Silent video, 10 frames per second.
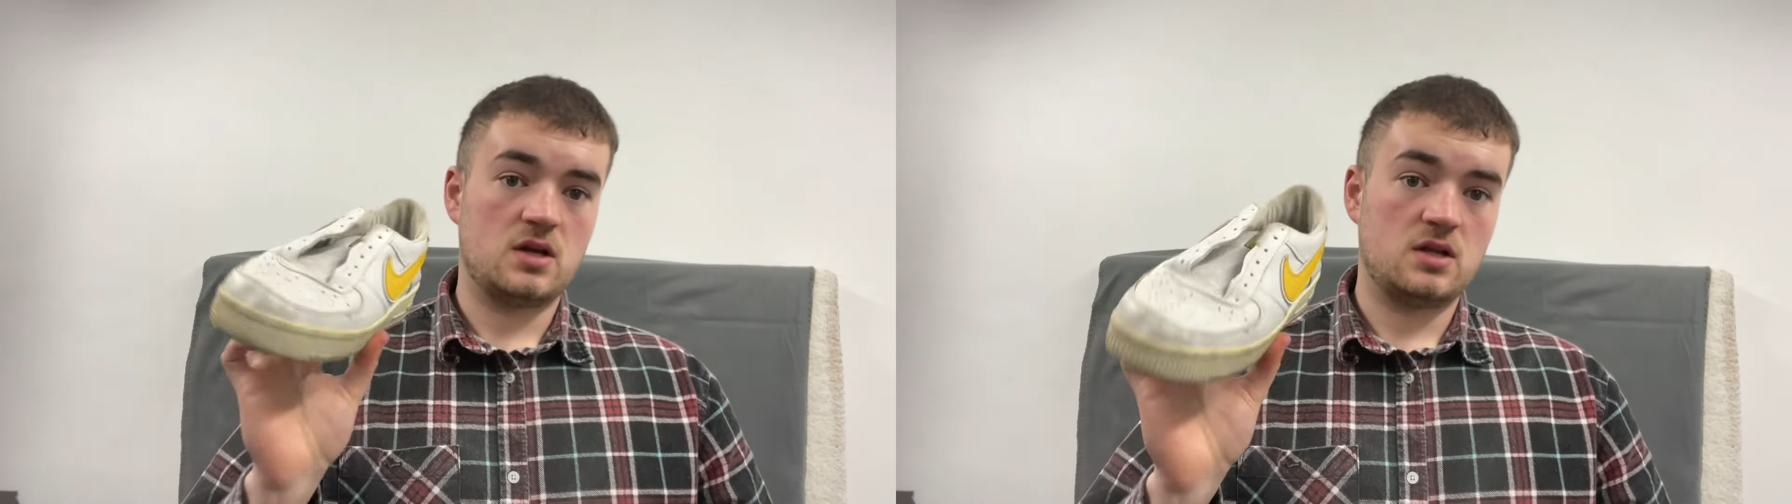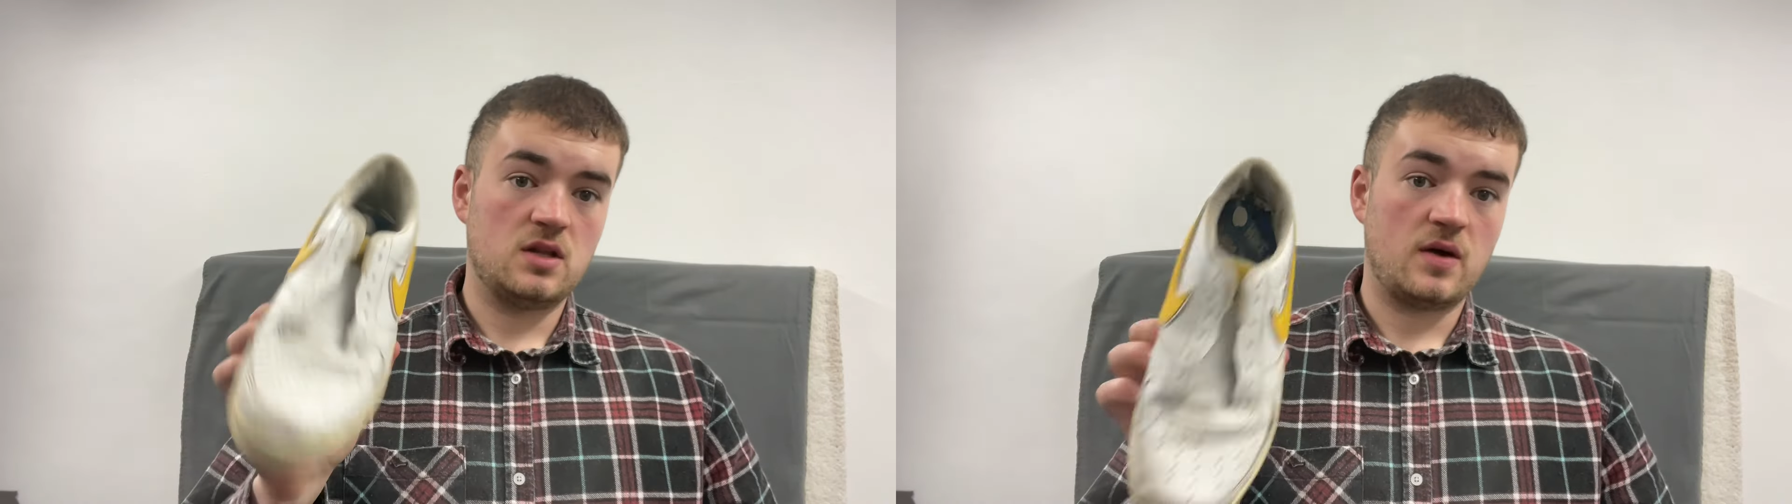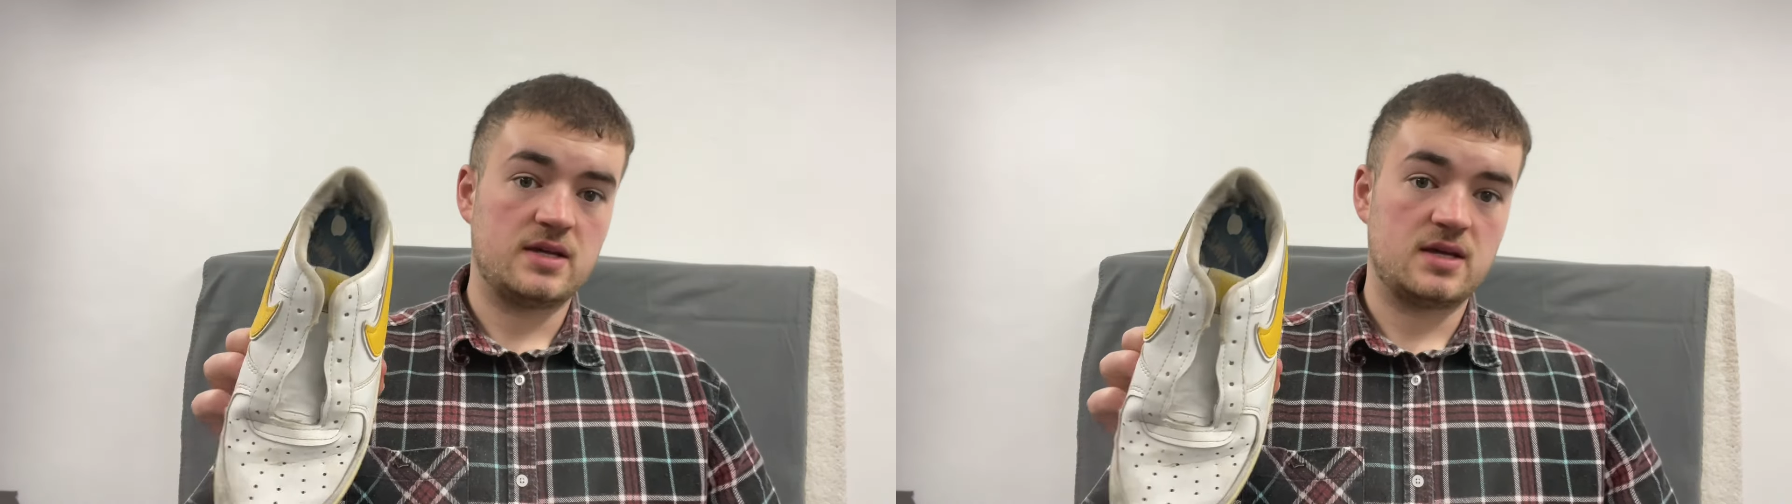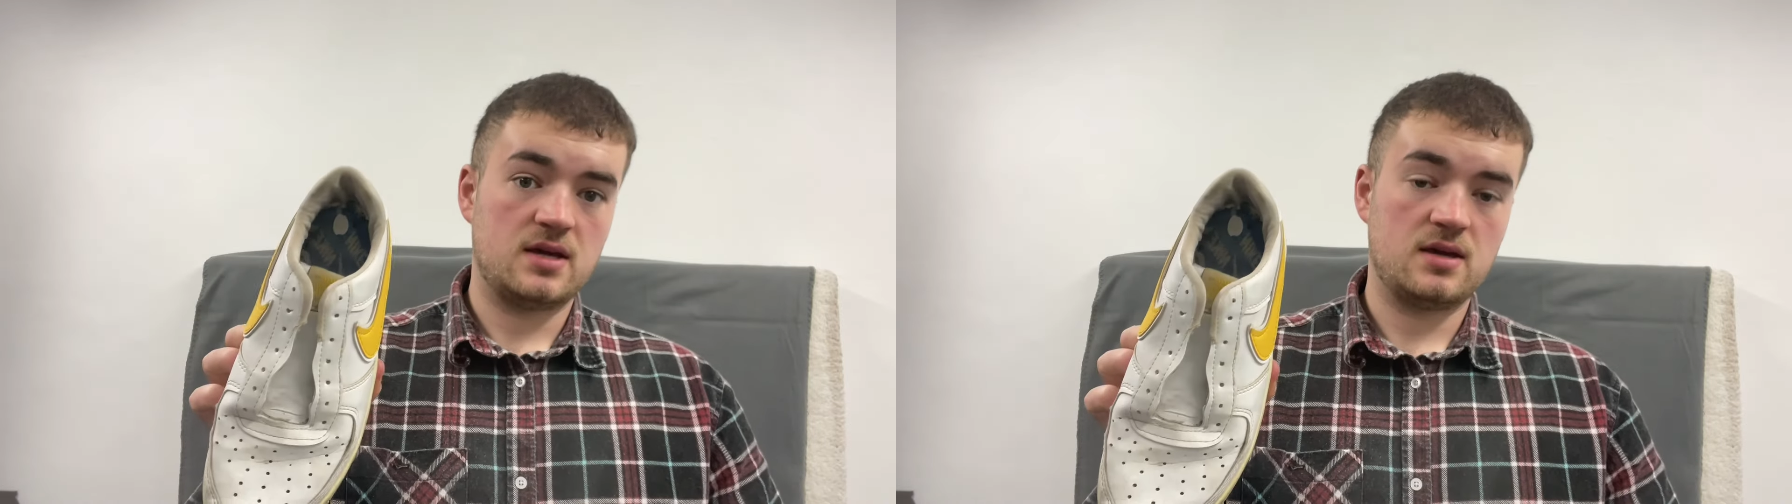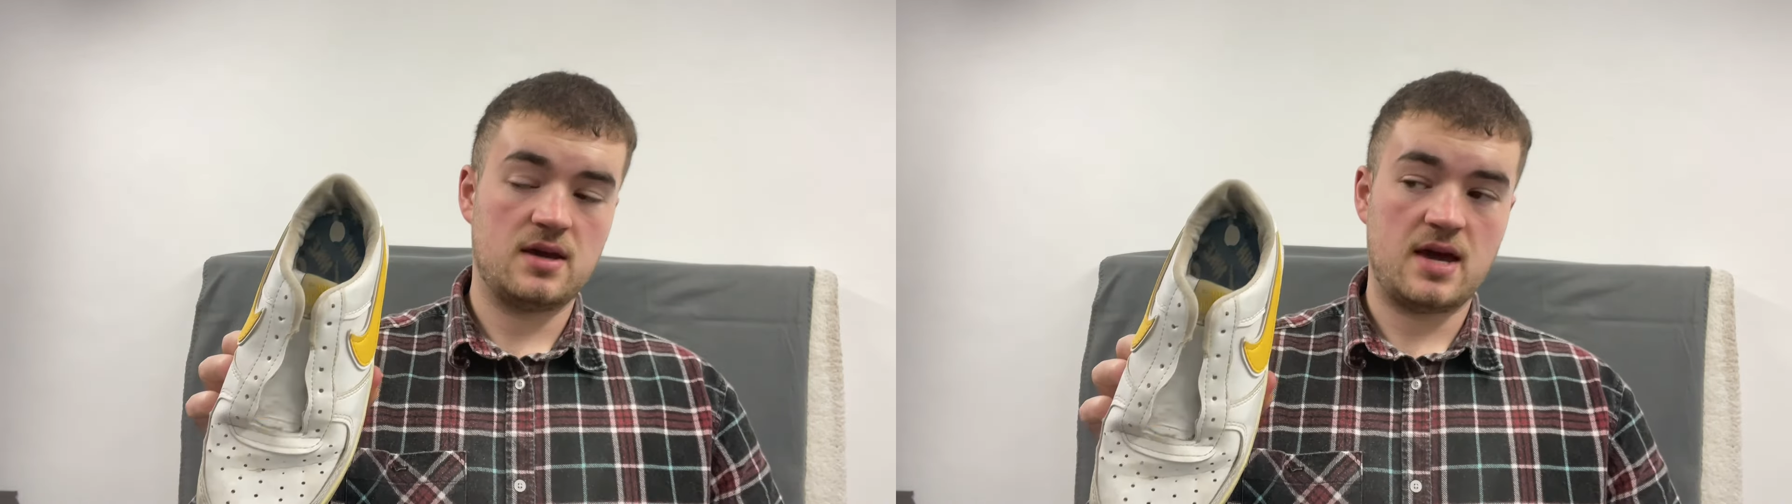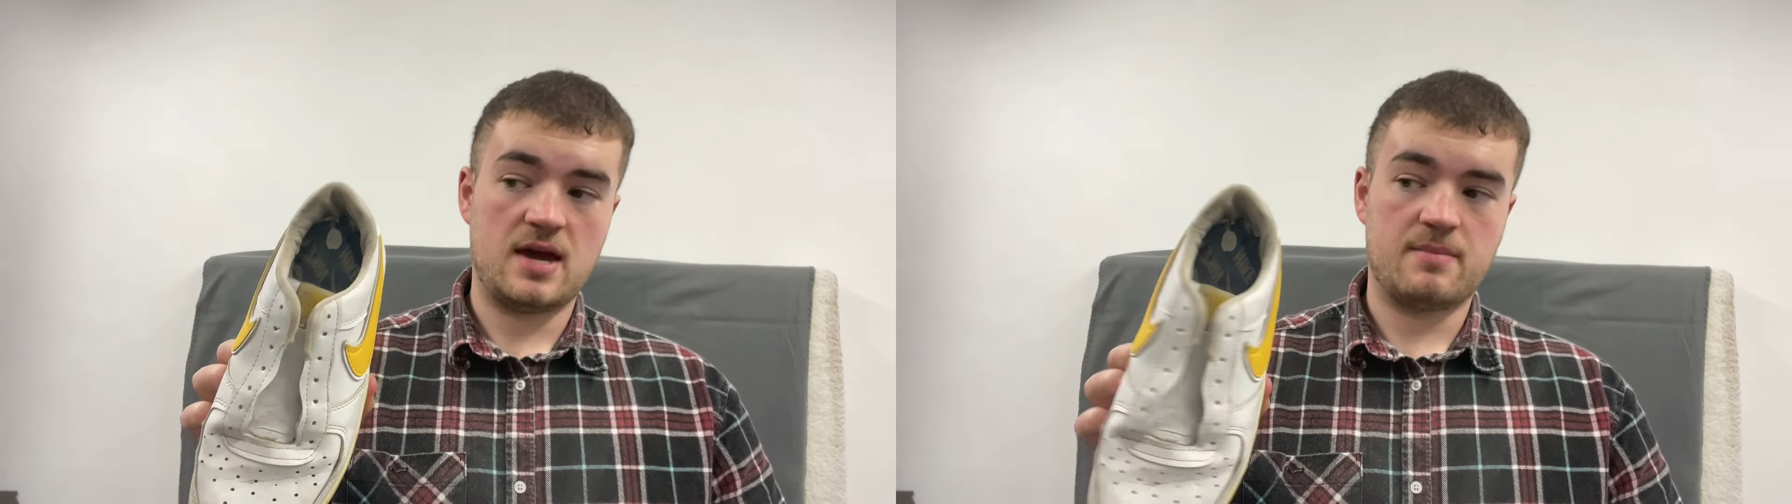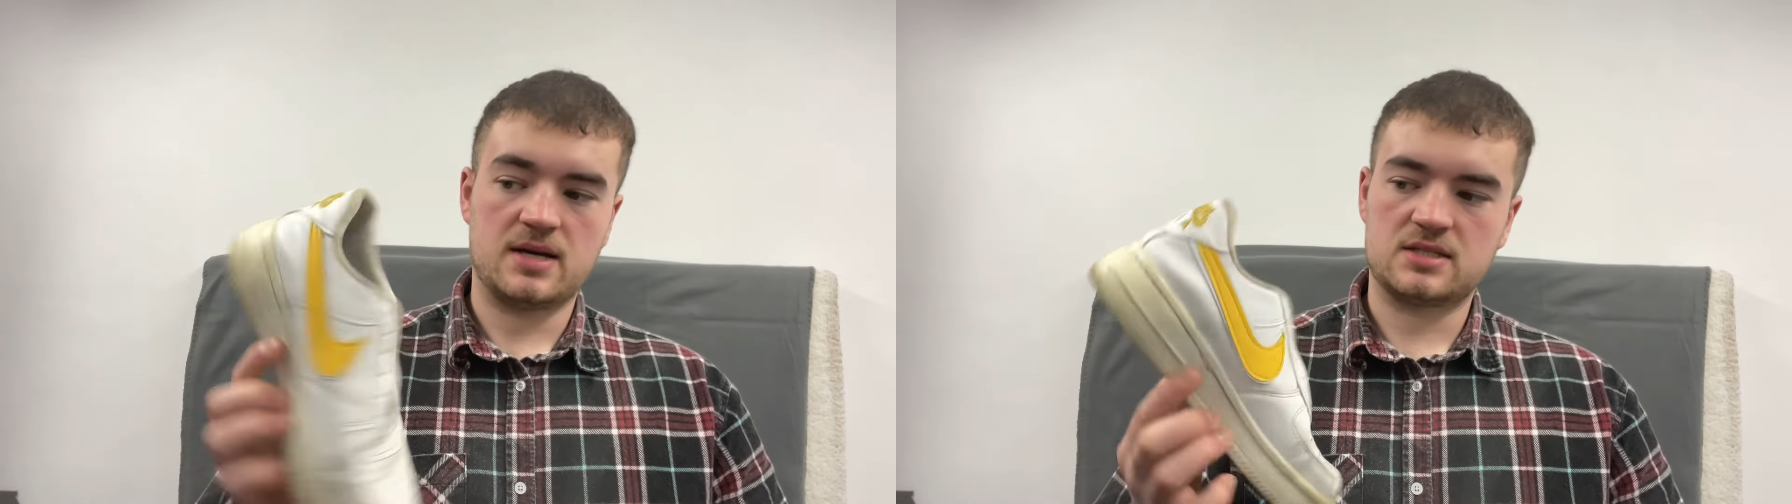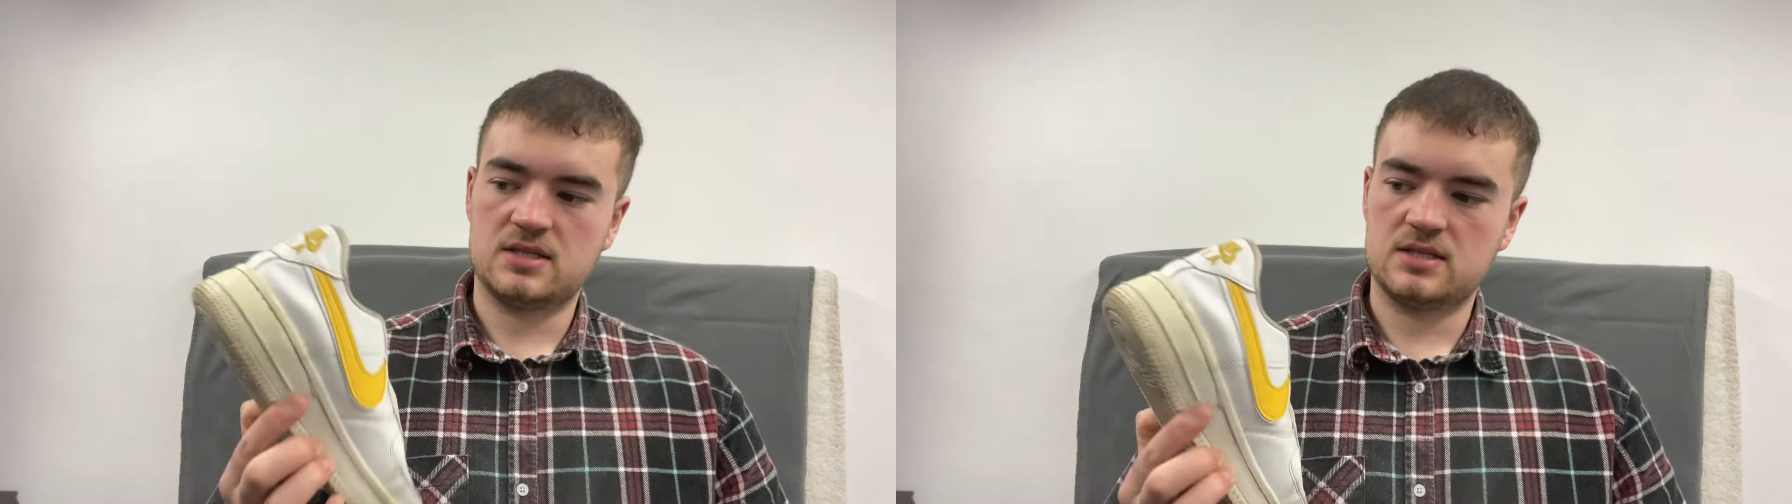Nike Air
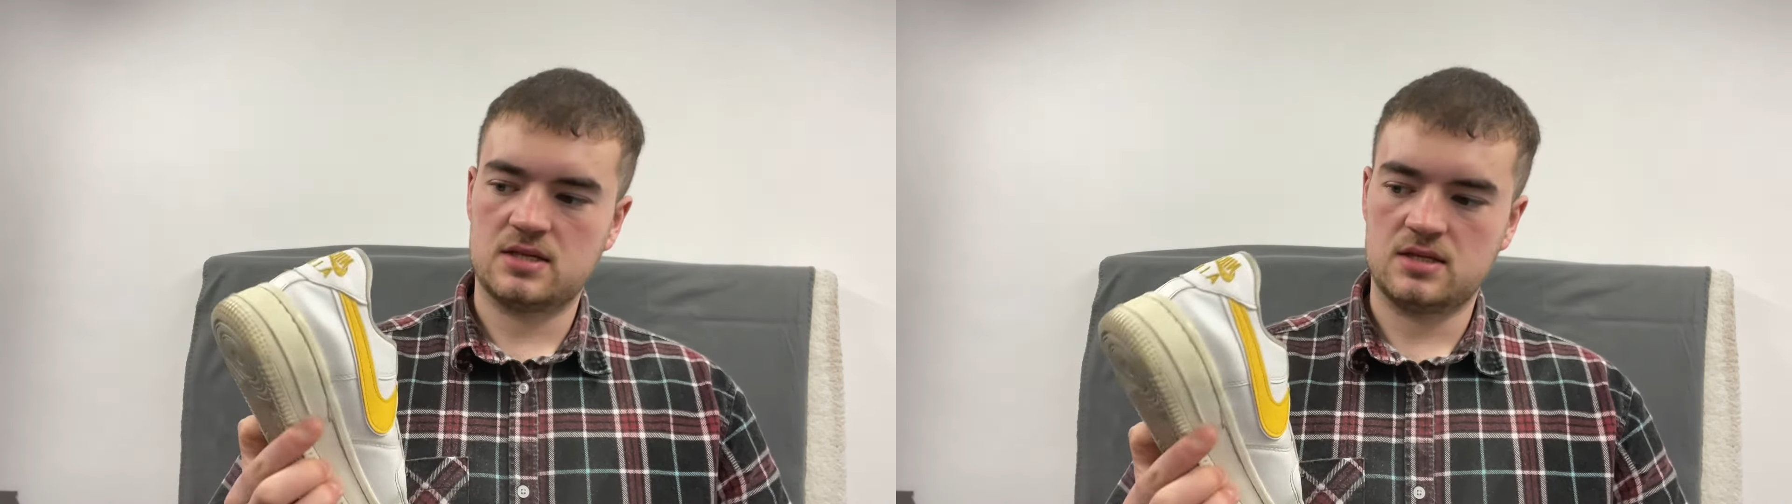Maxes.